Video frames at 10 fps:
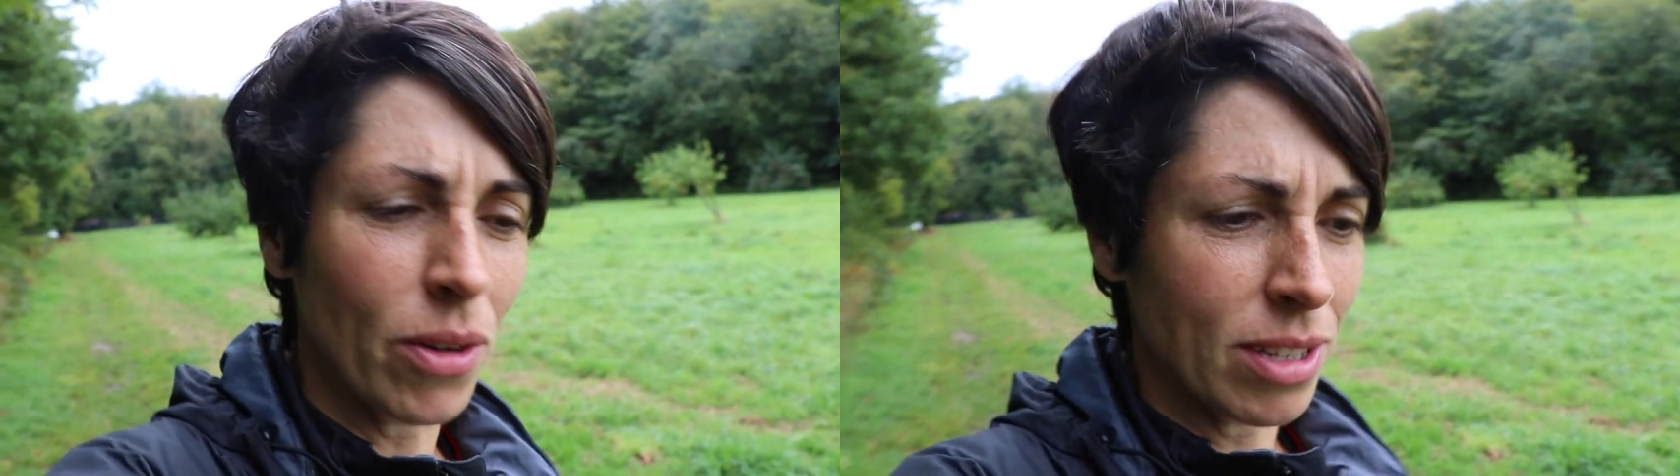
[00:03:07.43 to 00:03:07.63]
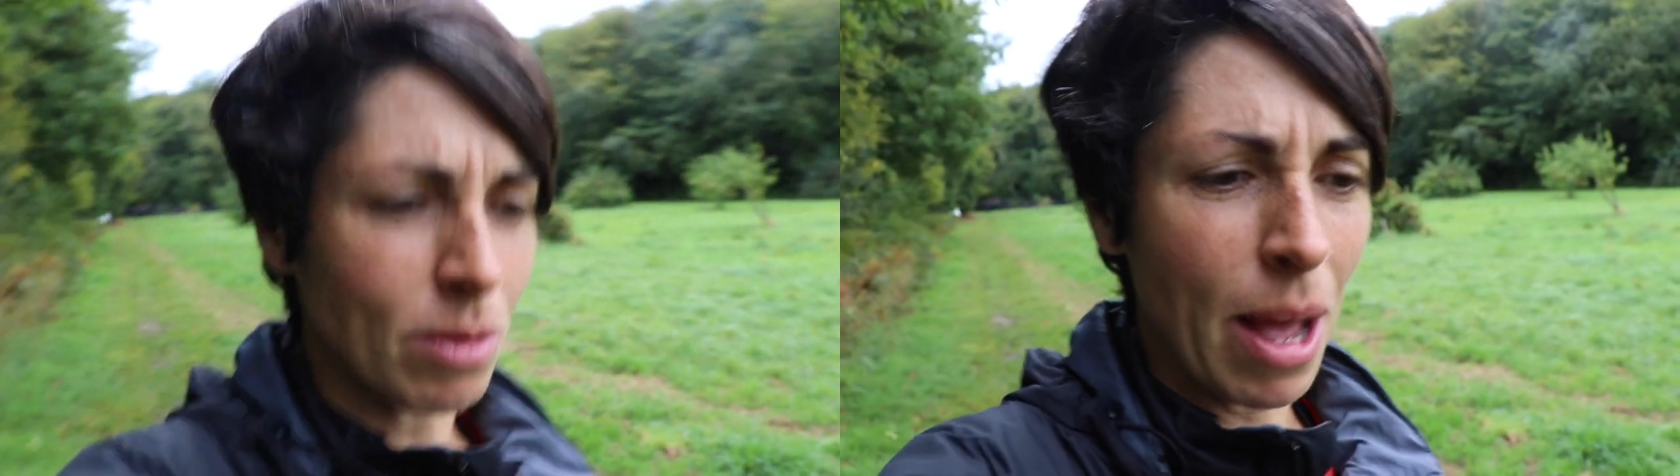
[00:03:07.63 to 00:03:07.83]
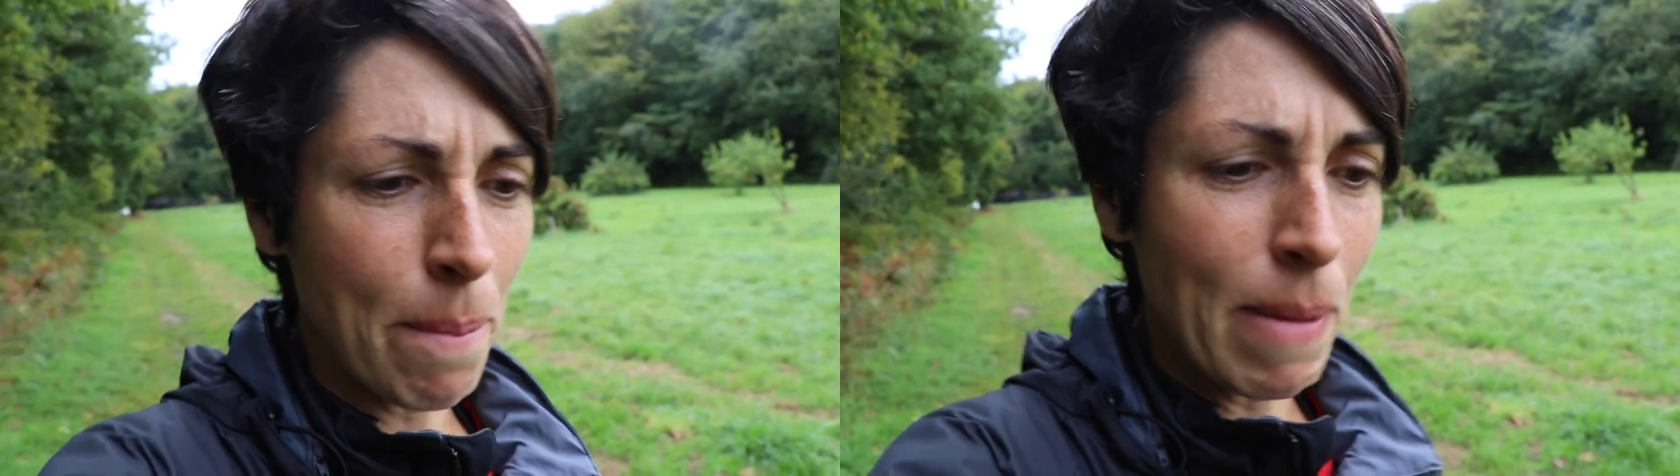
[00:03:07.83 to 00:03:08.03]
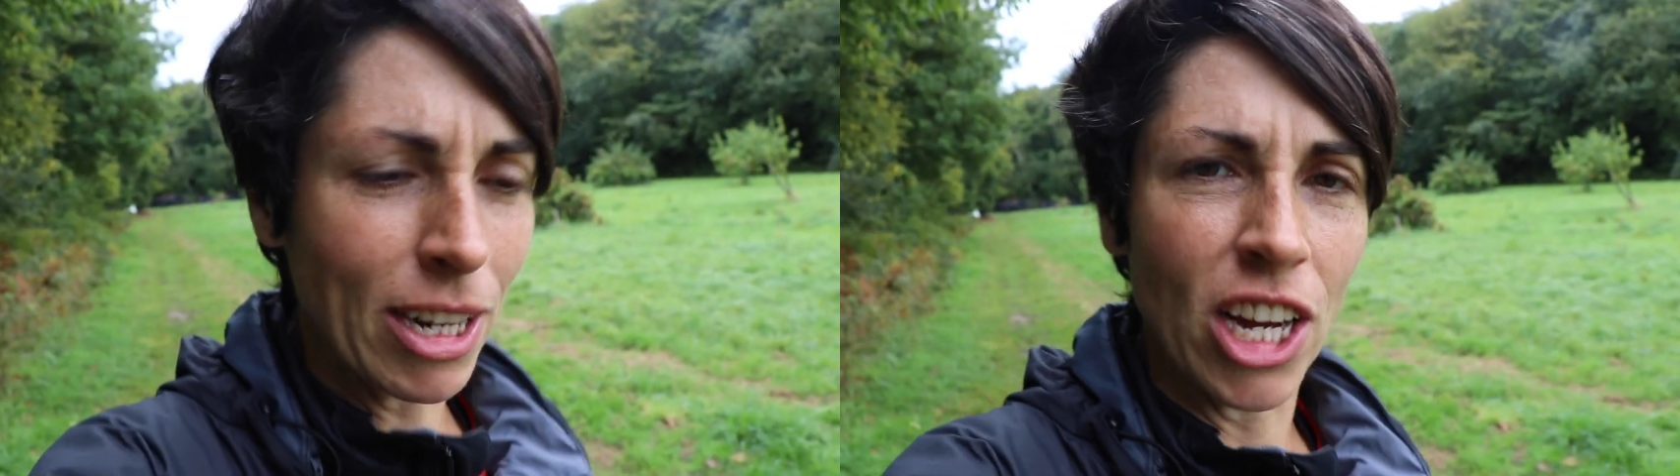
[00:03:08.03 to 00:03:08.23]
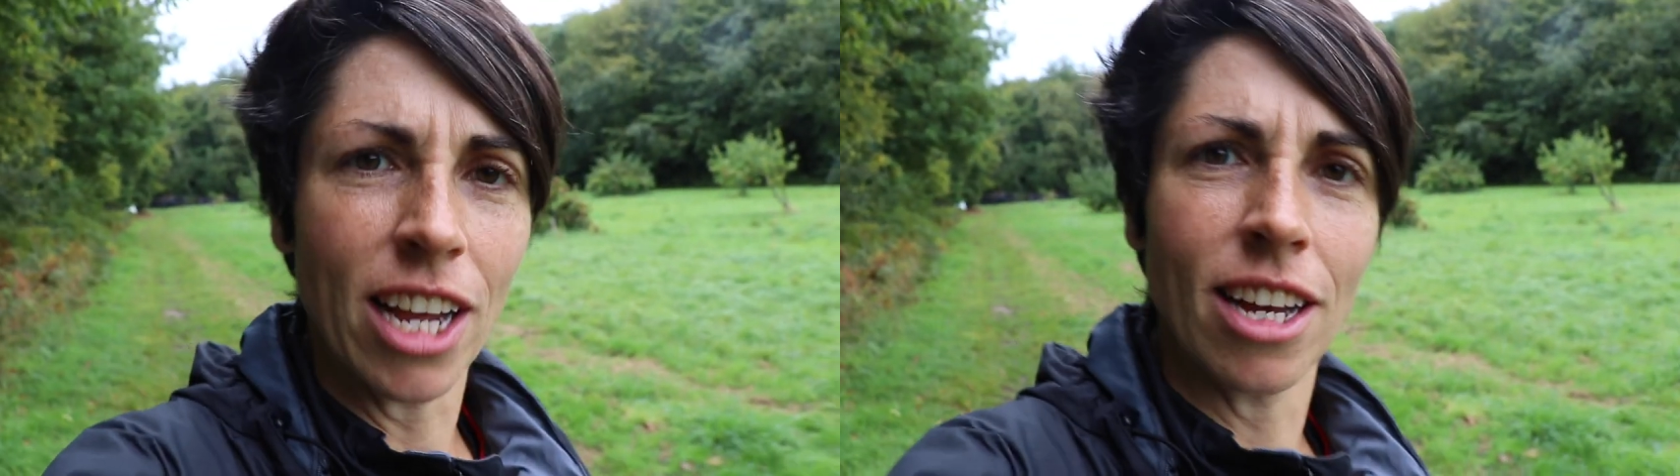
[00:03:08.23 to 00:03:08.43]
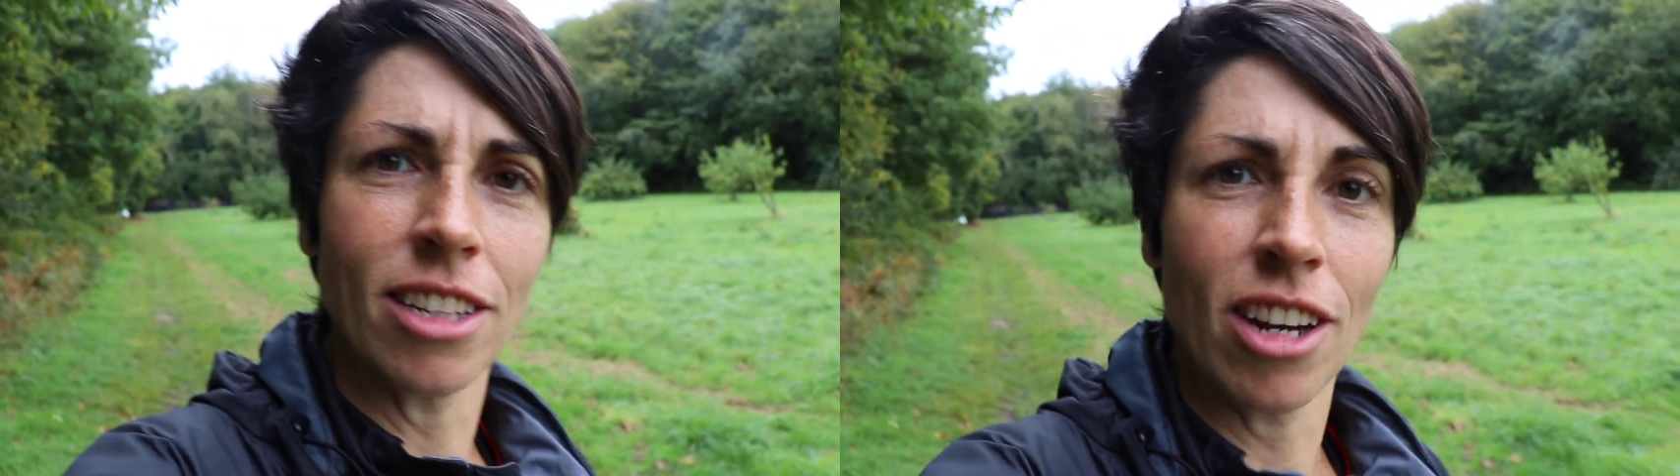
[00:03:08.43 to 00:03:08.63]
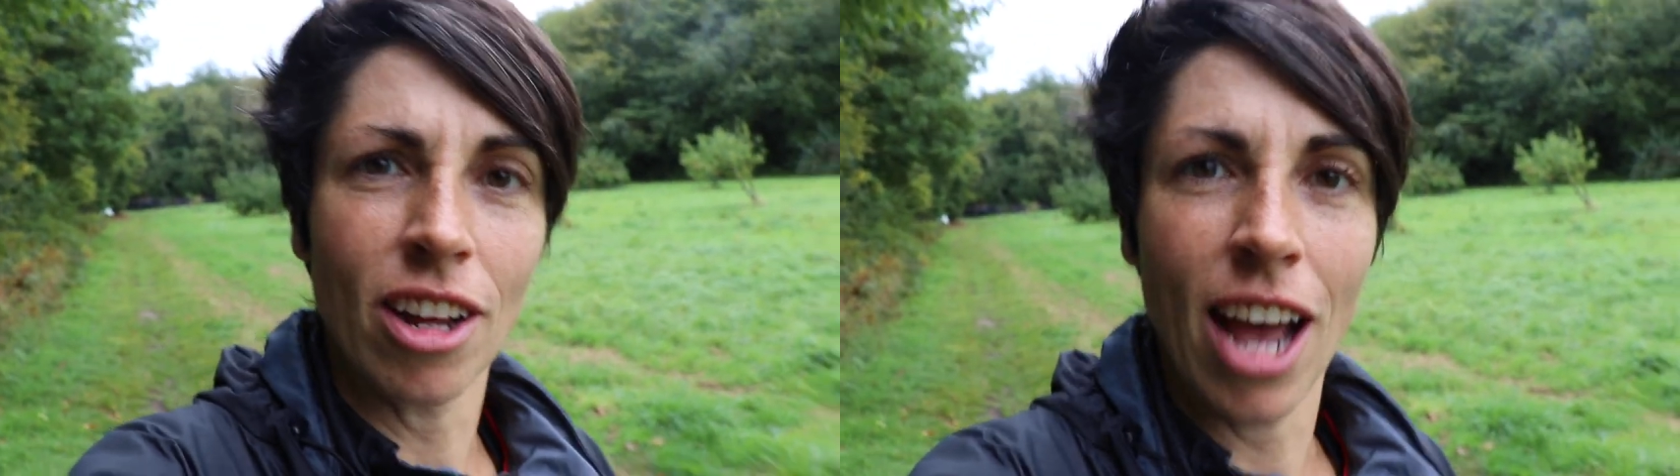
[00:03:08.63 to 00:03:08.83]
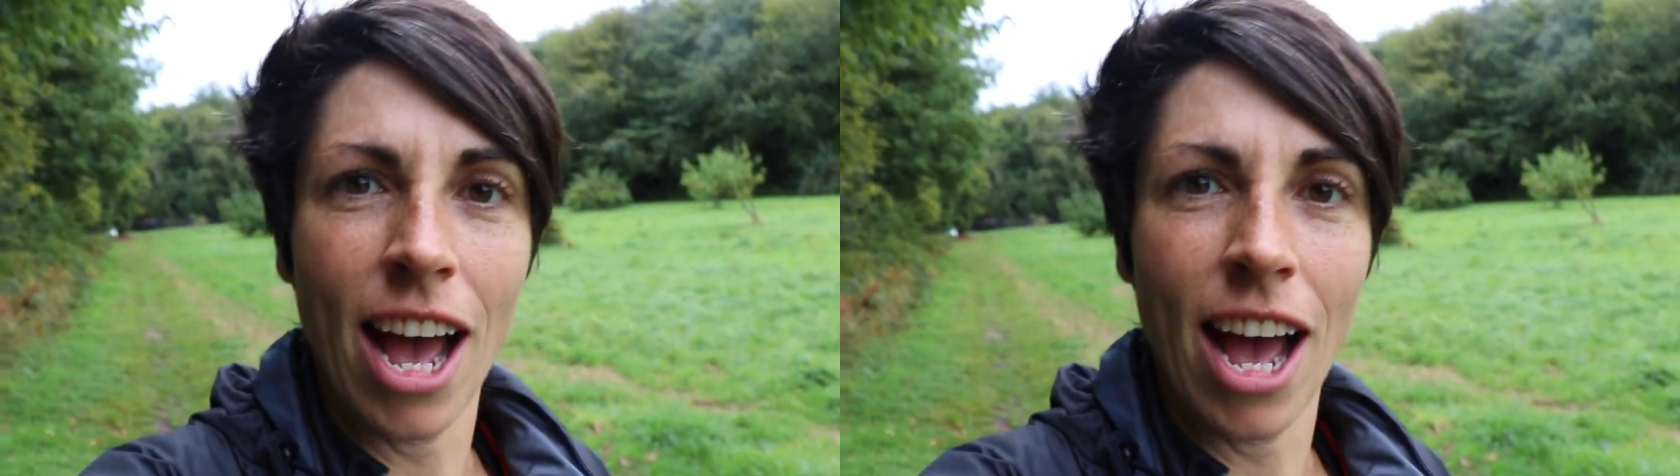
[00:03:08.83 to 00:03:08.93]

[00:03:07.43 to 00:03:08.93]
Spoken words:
It's like magic. I don't know